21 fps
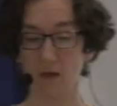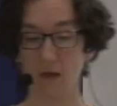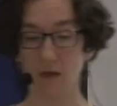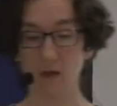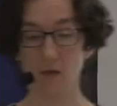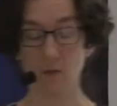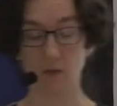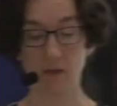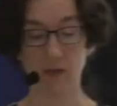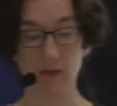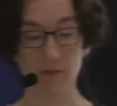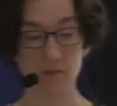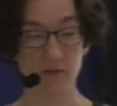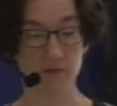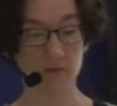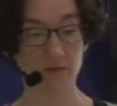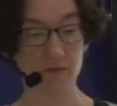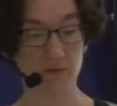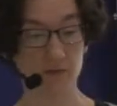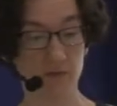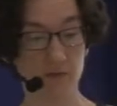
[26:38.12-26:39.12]
We're able
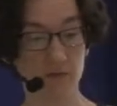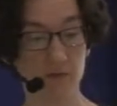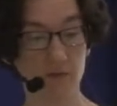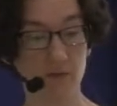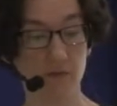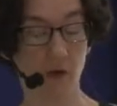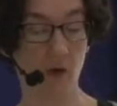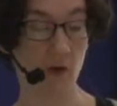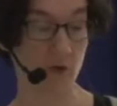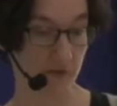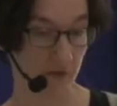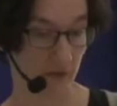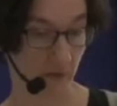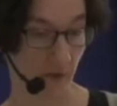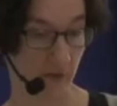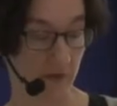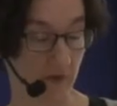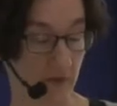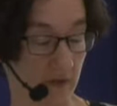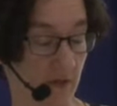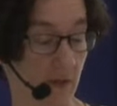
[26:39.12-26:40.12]
to also
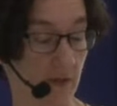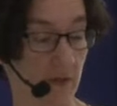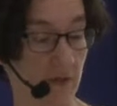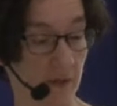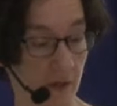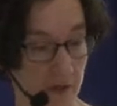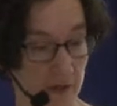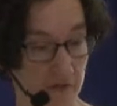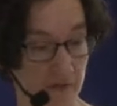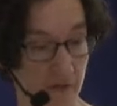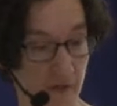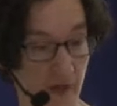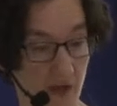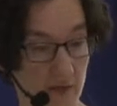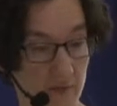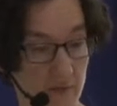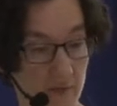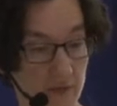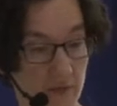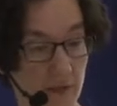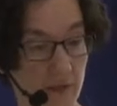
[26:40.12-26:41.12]
run this on a large
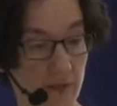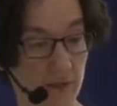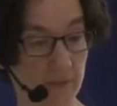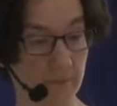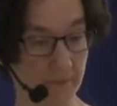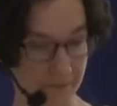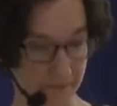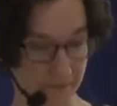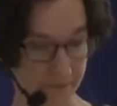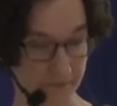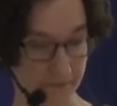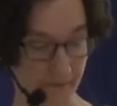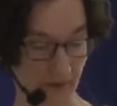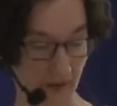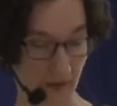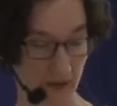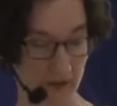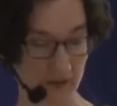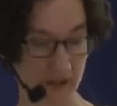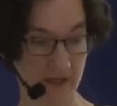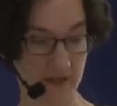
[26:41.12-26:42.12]
vocabulary
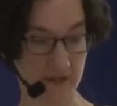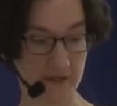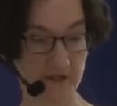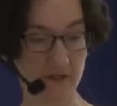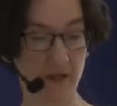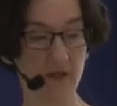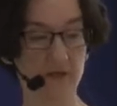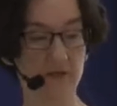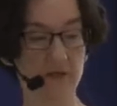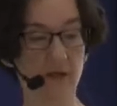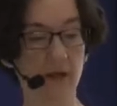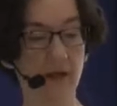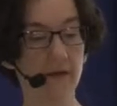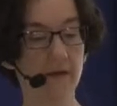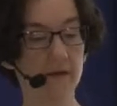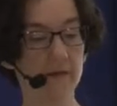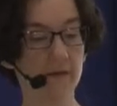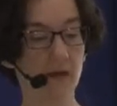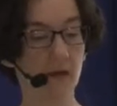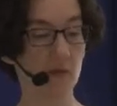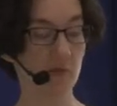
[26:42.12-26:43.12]
data set
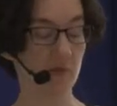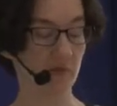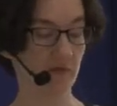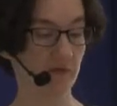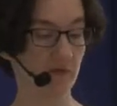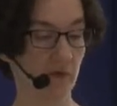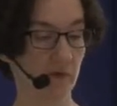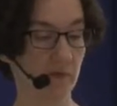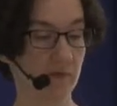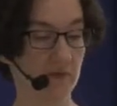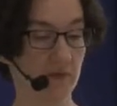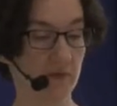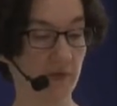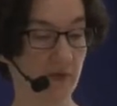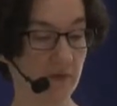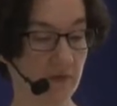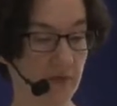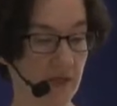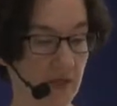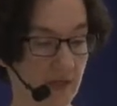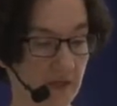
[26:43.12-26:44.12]
and outperform some
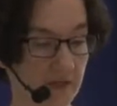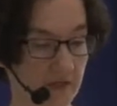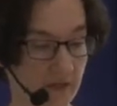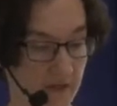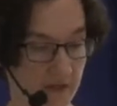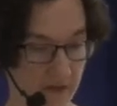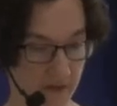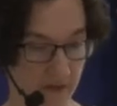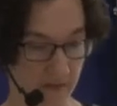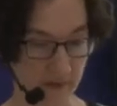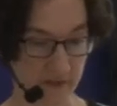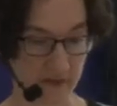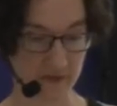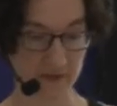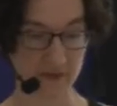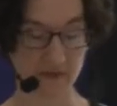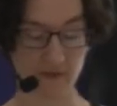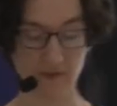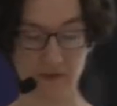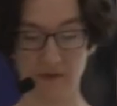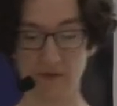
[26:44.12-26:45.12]
competing
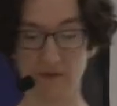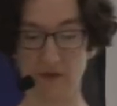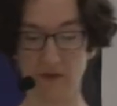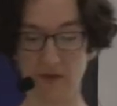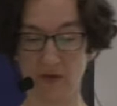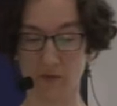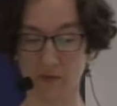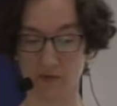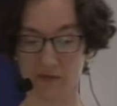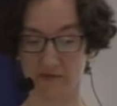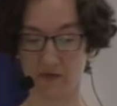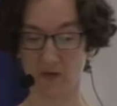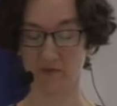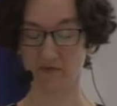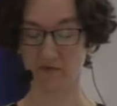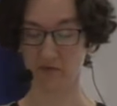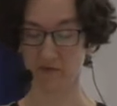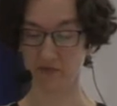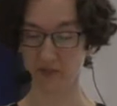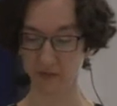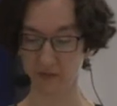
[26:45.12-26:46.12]
systems that were developed
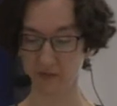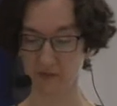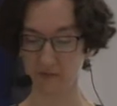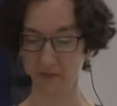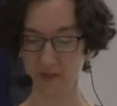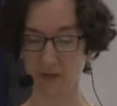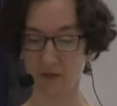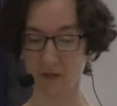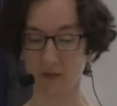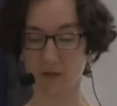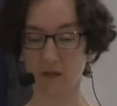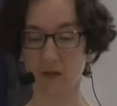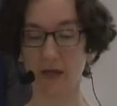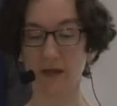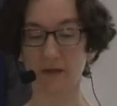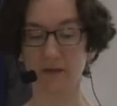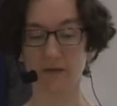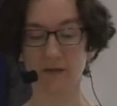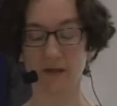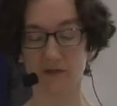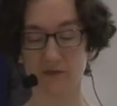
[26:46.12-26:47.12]
for single speaker,
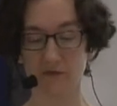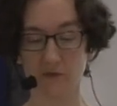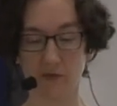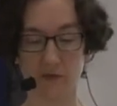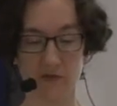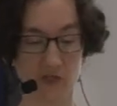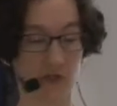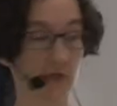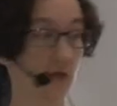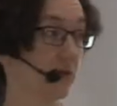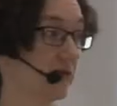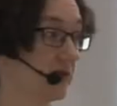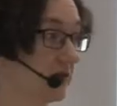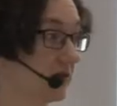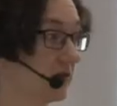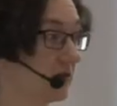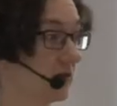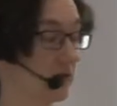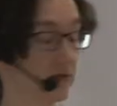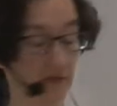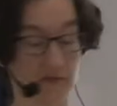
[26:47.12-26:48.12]
and as far as I know, this
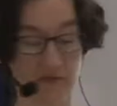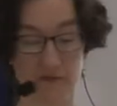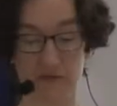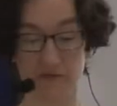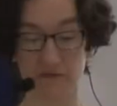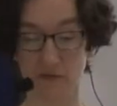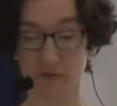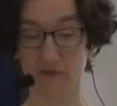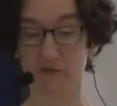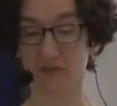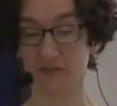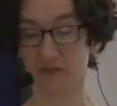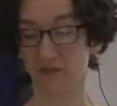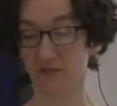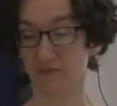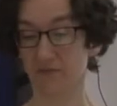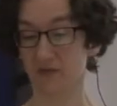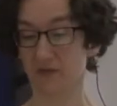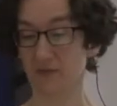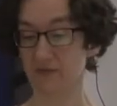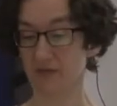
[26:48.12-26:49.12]
is also the first
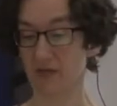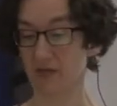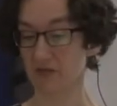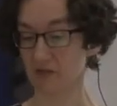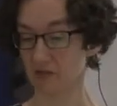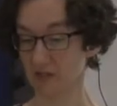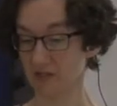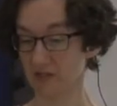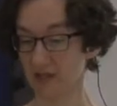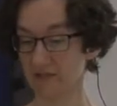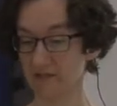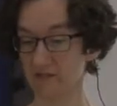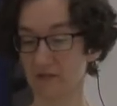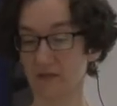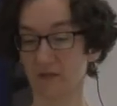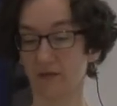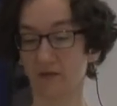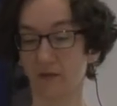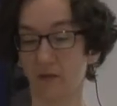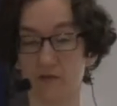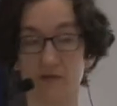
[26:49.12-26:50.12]
system that was actually tested
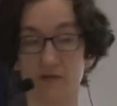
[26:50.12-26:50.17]
on large